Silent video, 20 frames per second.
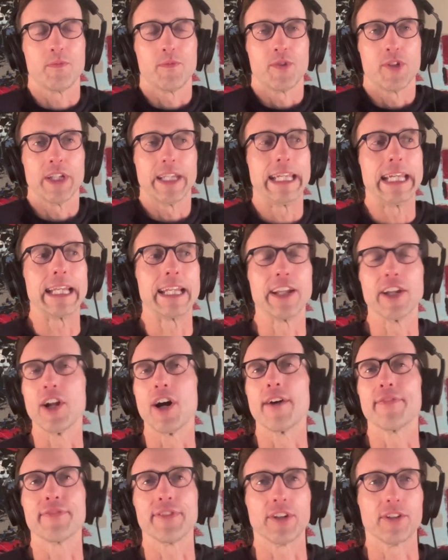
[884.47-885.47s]
to get it
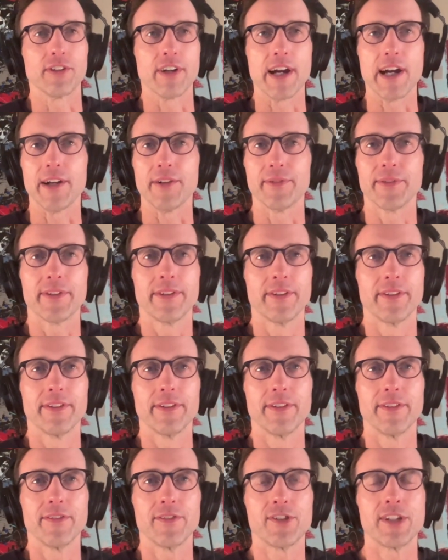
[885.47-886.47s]
off the ground,
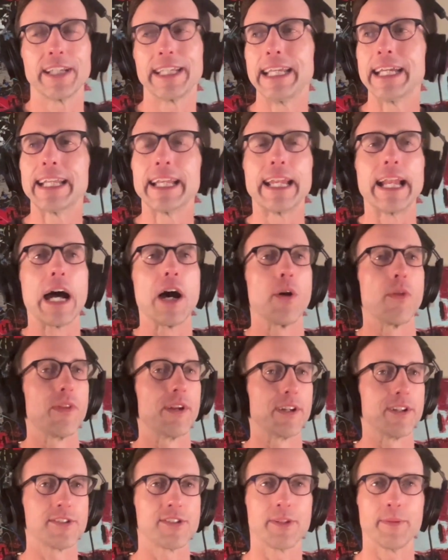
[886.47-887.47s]
to get it out
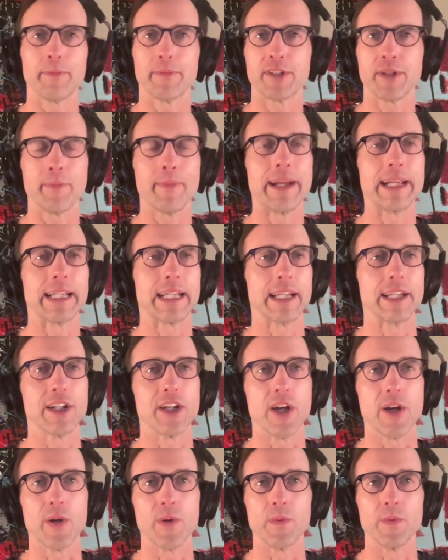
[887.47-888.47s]
there, to to make it
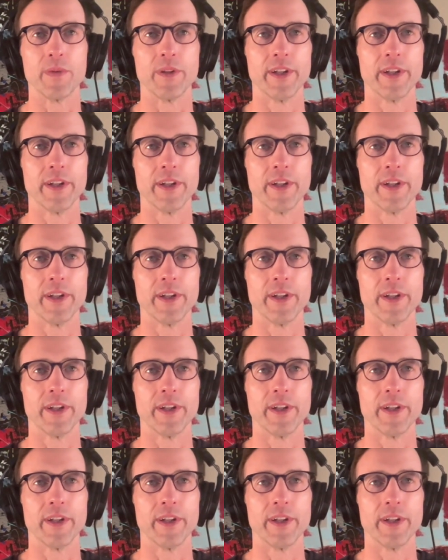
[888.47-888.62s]
known.